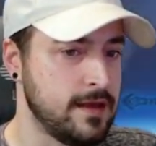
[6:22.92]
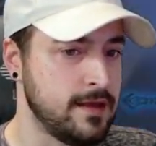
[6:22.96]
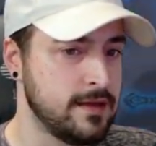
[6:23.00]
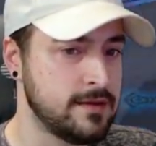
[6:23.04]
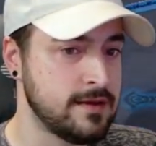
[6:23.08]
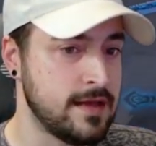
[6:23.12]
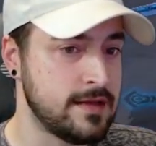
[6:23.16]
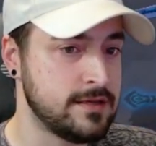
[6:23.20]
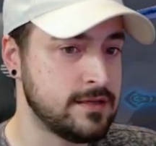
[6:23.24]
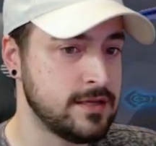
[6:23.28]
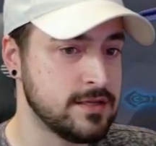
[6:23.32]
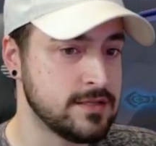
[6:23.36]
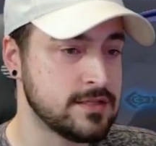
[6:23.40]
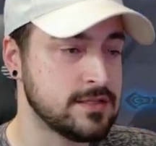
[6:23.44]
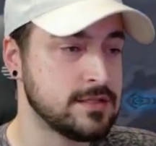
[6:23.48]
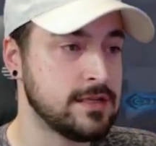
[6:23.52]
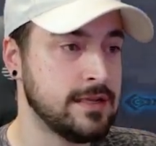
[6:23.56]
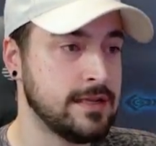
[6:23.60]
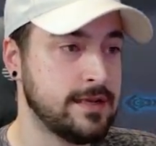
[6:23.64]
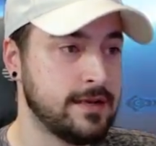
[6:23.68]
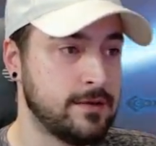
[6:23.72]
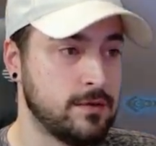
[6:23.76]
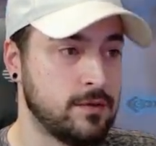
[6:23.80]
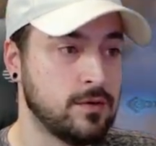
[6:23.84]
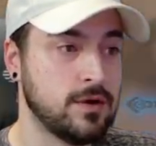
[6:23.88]
that does
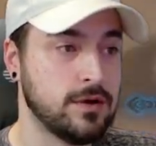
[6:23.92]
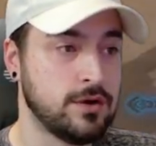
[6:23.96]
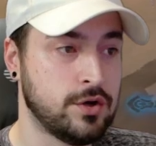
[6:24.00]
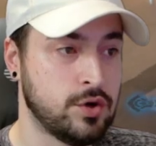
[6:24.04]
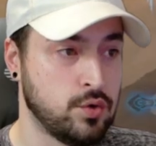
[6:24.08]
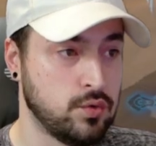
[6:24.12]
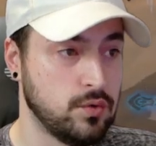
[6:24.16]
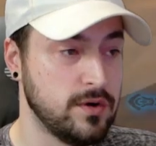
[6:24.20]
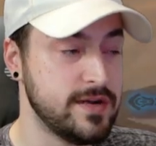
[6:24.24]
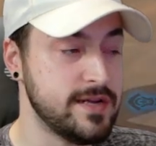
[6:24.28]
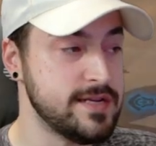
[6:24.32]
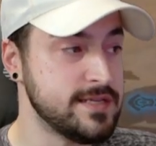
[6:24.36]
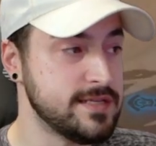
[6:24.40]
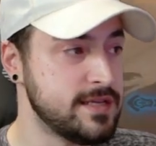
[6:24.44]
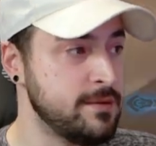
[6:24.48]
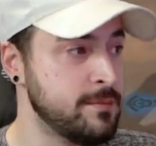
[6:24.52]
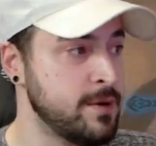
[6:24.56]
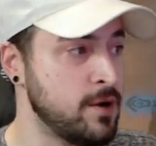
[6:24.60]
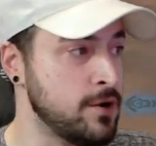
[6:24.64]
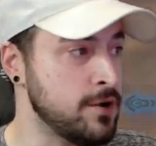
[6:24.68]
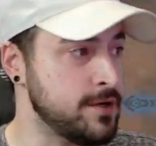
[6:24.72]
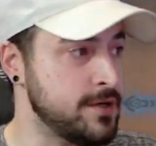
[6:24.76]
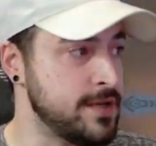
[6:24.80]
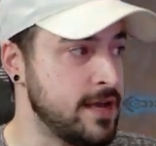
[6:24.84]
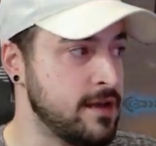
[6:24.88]
like a crazy
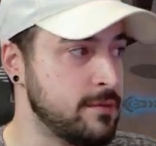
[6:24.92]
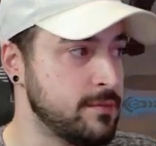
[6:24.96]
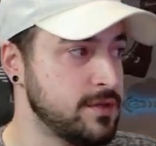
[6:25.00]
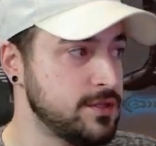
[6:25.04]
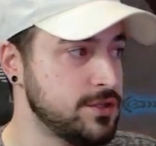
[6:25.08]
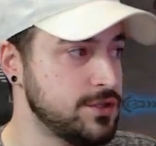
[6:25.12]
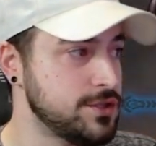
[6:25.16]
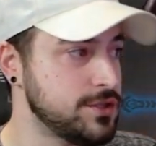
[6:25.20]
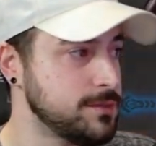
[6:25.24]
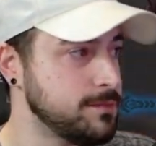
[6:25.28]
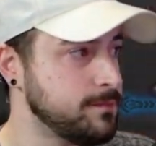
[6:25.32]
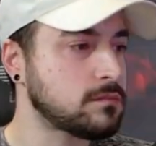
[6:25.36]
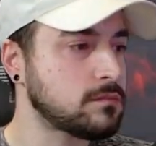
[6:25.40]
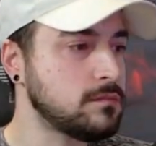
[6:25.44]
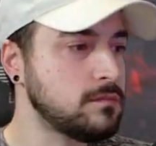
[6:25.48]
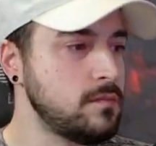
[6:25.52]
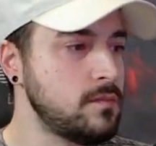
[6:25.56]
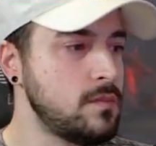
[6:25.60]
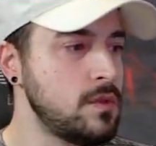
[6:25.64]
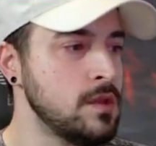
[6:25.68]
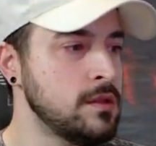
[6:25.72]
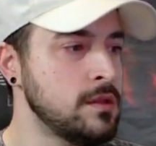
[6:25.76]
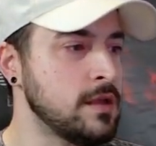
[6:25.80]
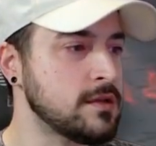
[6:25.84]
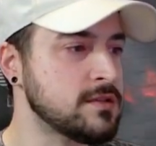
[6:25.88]
amount of damage.
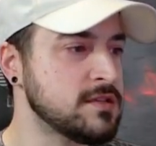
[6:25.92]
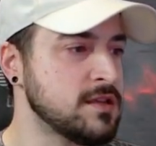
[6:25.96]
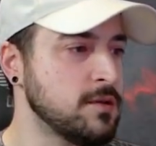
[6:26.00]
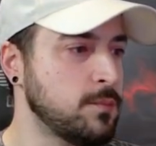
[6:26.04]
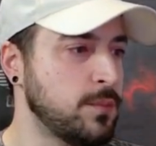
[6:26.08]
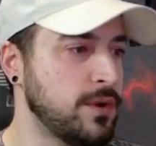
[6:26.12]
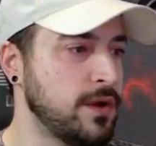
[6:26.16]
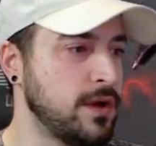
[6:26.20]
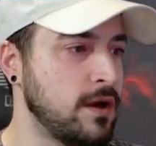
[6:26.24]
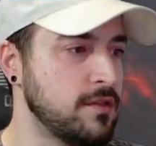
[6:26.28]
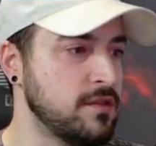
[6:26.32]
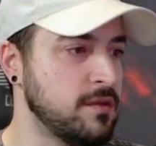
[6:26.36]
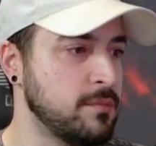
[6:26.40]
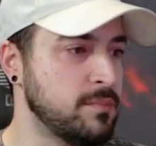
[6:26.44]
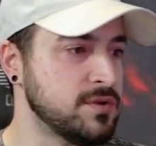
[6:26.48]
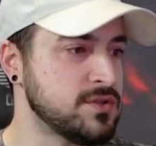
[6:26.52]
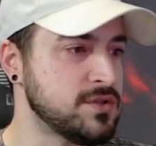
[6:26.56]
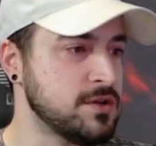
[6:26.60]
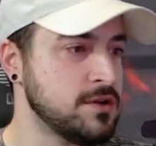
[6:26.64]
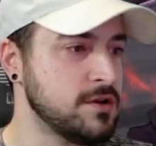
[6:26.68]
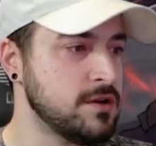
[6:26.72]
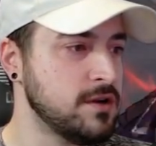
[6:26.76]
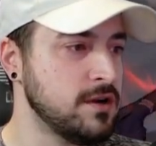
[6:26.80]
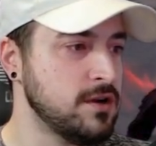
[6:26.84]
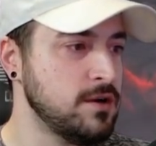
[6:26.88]
Next up we got the
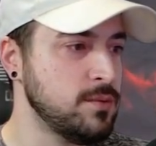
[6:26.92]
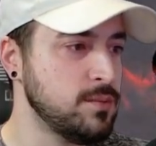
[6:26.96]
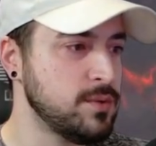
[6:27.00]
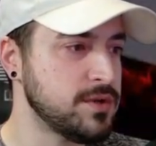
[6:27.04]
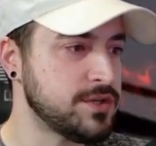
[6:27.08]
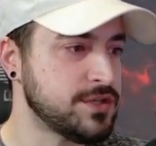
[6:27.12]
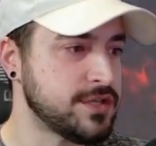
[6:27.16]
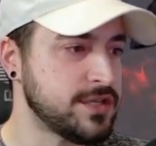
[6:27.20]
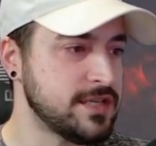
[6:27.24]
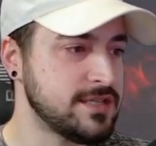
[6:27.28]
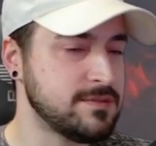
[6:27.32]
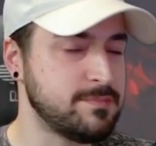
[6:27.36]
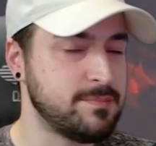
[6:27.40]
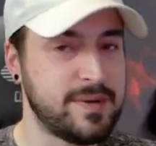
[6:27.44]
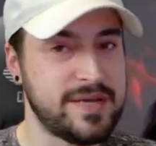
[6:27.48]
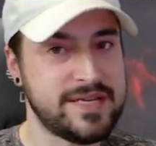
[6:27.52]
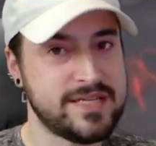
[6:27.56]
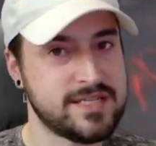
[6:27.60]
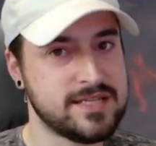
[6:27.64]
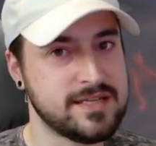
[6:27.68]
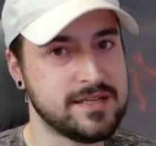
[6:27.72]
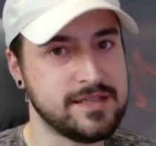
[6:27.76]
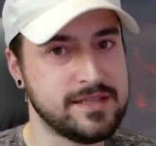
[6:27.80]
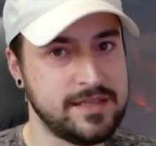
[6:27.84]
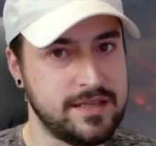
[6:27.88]
Berserker, which is
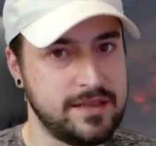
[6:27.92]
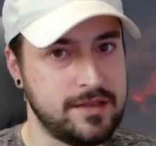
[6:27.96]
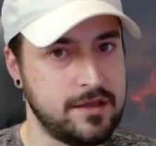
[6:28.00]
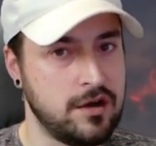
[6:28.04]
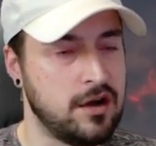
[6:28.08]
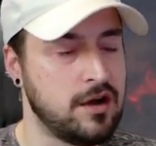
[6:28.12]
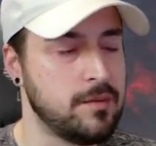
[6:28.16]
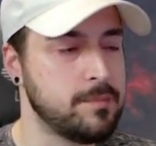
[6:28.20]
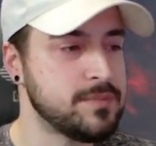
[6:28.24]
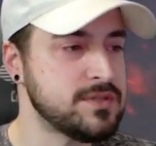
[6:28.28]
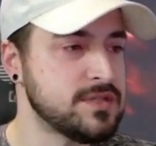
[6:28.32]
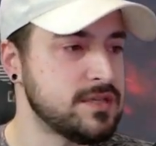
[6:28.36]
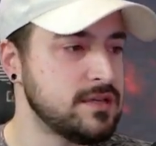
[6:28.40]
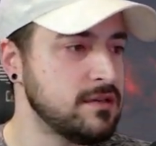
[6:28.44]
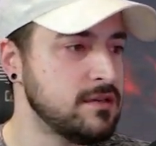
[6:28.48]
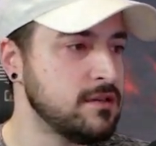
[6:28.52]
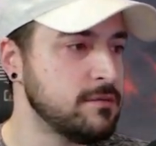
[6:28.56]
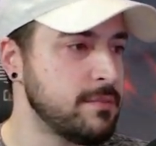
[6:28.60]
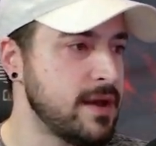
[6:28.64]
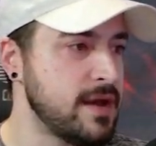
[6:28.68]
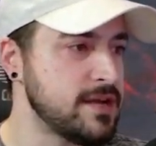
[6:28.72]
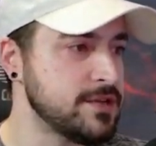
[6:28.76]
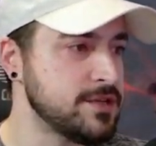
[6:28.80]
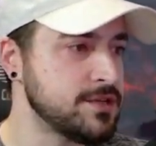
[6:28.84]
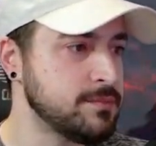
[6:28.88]
basically the opposite of the
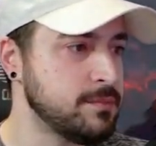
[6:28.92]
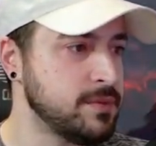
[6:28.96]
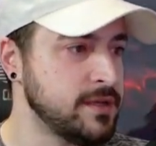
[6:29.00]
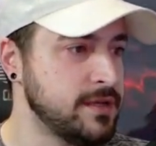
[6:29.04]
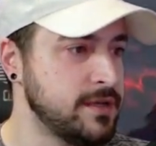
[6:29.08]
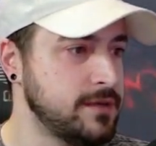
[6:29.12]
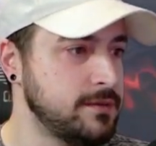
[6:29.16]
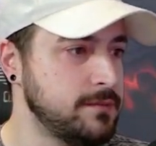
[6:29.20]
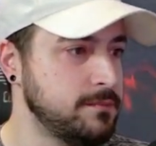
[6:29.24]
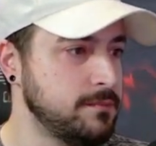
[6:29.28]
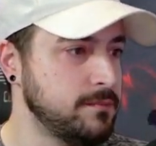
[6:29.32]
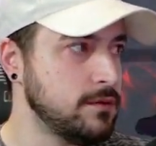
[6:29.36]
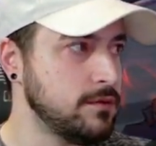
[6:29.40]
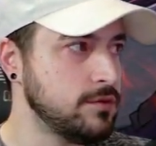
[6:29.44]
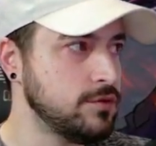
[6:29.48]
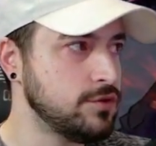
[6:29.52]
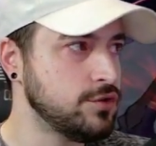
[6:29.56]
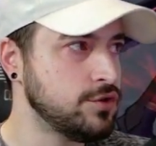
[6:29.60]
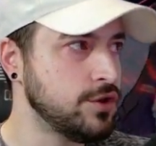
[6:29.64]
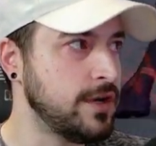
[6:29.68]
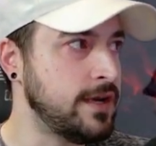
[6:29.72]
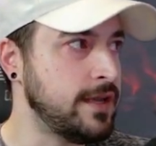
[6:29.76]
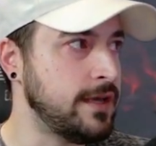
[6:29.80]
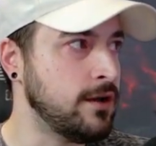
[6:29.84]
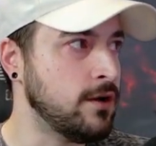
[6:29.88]
Magic Blade,
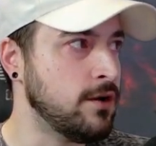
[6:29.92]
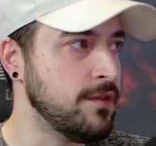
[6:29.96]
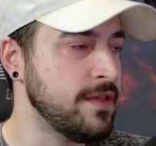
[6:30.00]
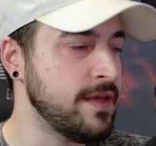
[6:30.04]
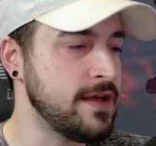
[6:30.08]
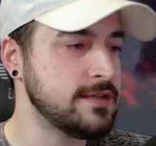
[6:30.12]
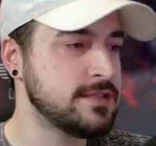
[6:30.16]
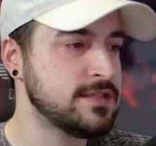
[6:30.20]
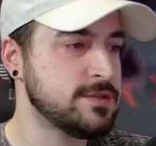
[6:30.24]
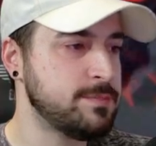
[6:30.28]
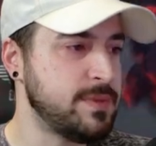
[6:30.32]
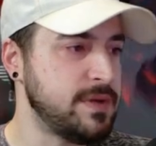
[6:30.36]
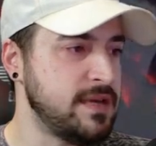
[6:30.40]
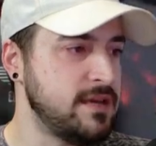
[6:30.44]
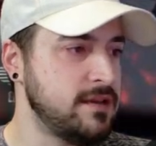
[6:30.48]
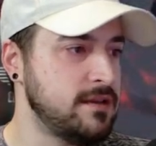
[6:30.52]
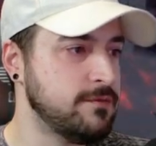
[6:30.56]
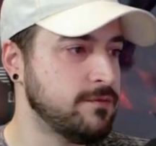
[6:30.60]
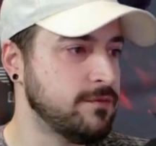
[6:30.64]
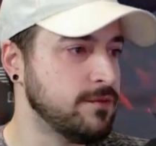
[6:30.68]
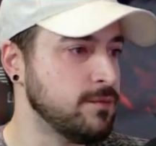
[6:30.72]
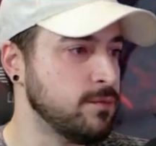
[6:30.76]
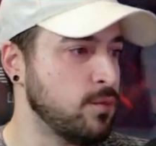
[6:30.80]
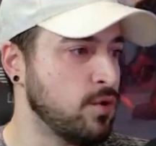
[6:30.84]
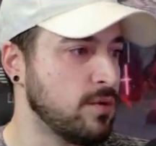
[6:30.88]
trading all that speed
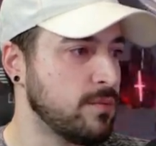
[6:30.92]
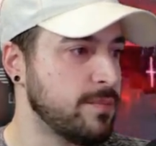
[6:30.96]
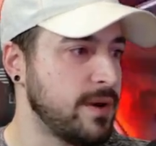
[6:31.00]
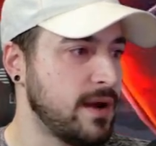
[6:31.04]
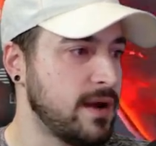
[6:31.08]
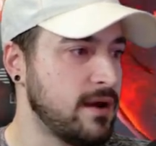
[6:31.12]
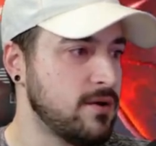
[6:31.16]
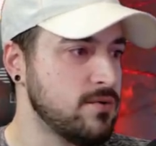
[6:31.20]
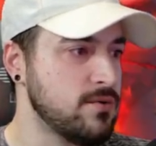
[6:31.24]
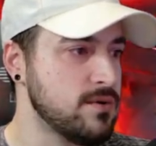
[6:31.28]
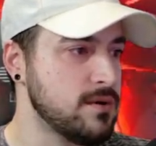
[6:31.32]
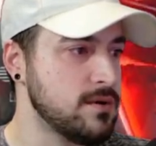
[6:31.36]
for more power.